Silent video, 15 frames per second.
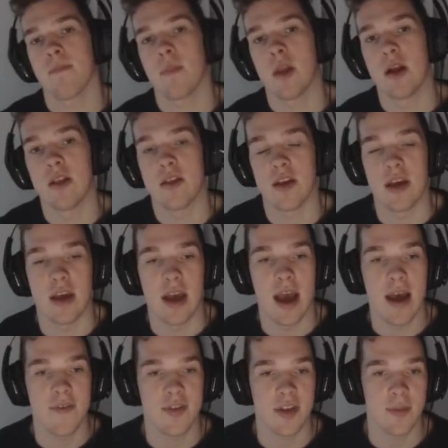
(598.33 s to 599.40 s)
And say,
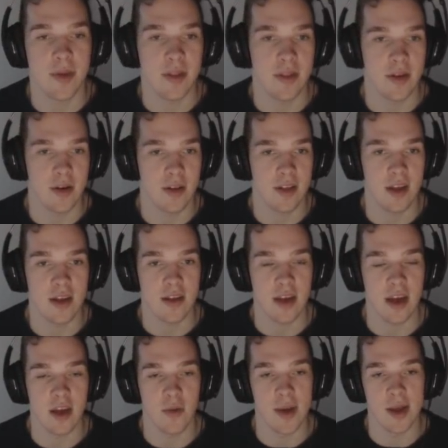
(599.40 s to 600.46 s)
have something that says
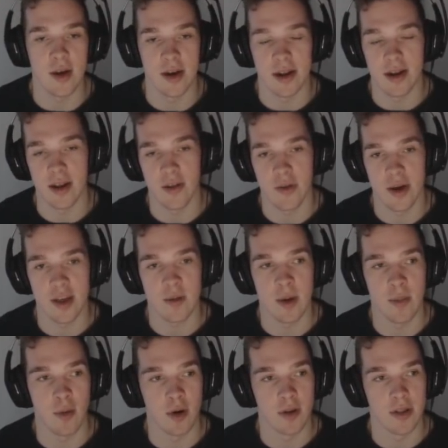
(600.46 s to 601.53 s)
AoE on it, otherwise my
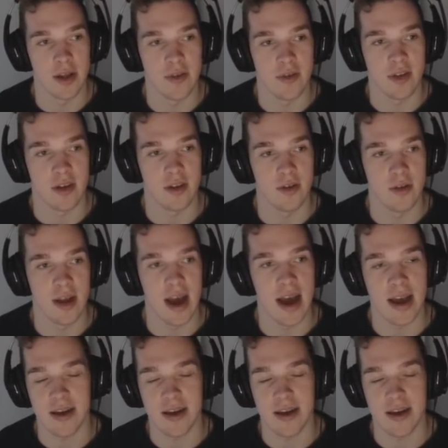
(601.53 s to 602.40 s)
board lives and you die.